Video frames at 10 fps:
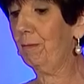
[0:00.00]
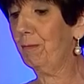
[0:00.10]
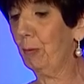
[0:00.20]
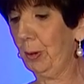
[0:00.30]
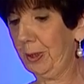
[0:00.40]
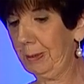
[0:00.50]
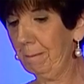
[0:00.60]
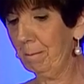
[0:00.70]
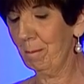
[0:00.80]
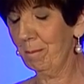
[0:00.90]
4th.
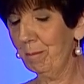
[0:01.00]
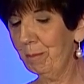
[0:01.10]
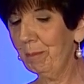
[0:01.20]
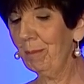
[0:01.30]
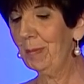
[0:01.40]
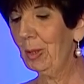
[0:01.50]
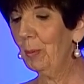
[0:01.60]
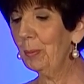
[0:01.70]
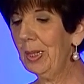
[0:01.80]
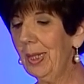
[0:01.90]

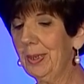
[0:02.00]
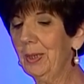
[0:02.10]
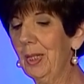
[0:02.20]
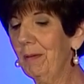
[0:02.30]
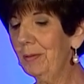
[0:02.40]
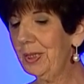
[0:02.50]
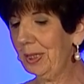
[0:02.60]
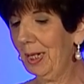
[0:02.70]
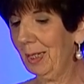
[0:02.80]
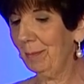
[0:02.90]
We had a lovely
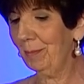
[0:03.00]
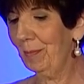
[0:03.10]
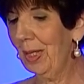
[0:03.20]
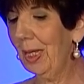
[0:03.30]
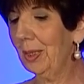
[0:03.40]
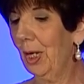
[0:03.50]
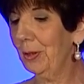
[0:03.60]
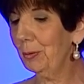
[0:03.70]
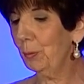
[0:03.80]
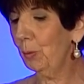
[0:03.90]
time, and
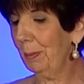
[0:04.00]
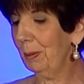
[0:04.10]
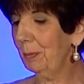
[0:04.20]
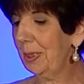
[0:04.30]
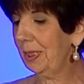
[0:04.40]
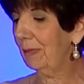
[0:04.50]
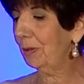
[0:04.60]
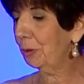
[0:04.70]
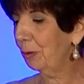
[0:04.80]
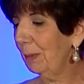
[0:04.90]
other women
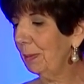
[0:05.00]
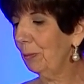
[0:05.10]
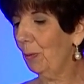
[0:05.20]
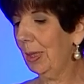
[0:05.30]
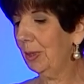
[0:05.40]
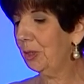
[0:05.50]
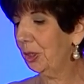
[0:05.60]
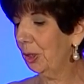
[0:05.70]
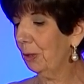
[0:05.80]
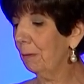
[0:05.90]
receiving treatment wanted
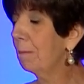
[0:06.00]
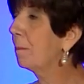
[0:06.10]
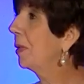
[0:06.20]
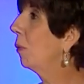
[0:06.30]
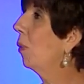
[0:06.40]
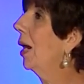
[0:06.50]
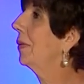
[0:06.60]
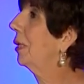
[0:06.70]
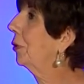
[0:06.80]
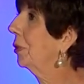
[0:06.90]
to know why
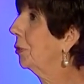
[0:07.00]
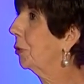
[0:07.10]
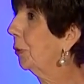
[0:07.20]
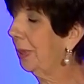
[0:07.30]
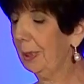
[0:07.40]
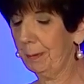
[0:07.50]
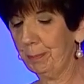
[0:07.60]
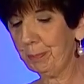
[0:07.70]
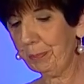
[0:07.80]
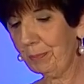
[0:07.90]
they couldn't join
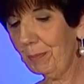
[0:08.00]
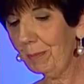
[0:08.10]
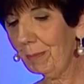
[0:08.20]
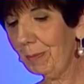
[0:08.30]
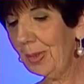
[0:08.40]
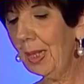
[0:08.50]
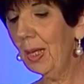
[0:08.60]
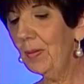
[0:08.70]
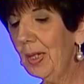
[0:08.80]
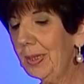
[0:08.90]
in.
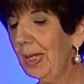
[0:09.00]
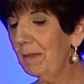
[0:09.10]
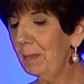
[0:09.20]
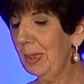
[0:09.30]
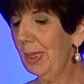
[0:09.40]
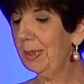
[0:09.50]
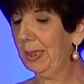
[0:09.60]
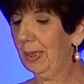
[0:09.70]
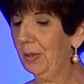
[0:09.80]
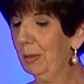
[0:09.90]
That gave me an
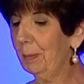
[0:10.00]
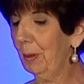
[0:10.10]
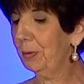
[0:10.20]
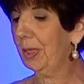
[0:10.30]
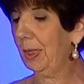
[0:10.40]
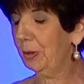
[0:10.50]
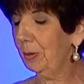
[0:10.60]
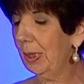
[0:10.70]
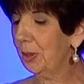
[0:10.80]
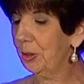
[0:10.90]
idea that both Dr.
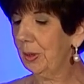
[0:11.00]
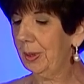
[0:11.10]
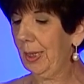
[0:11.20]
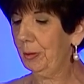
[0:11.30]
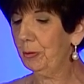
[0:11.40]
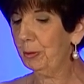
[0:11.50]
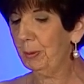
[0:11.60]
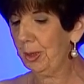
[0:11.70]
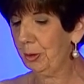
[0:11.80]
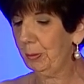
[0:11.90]
Angel and Dr.
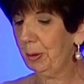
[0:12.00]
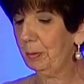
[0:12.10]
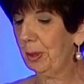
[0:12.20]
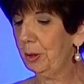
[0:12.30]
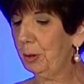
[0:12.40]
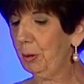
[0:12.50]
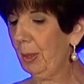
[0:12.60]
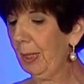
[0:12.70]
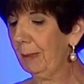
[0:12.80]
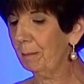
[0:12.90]
DeBester agreed to
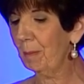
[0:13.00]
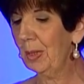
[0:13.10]
try,